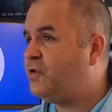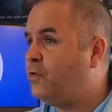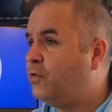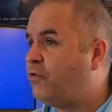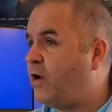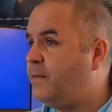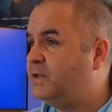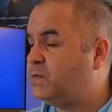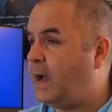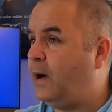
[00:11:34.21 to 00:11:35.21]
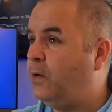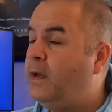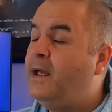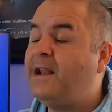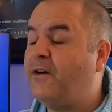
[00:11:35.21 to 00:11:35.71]
Google Chrome as well.
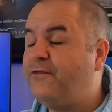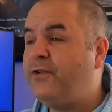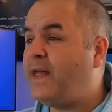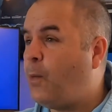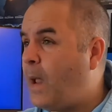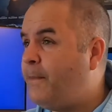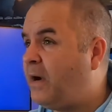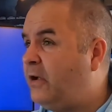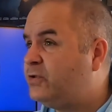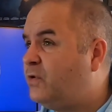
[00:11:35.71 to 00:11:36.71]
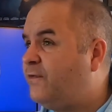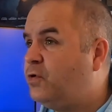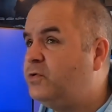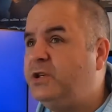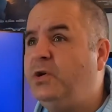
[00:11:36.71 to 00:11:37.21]
Now, through that web browser, of
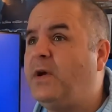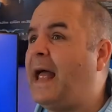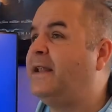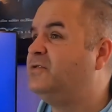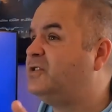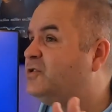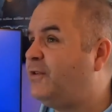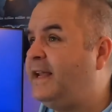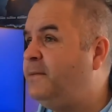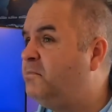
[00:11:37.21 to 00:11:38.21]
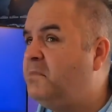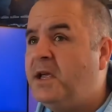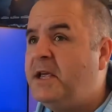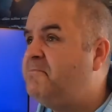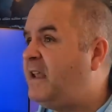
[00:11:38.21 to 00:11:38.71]
course, you can stream
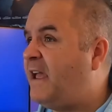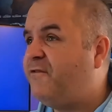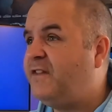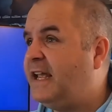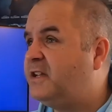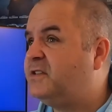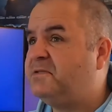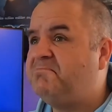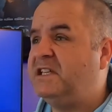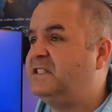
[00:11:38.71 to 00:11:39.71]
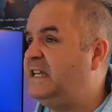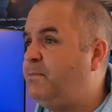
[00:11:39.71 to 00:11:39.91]
Netflix, Disney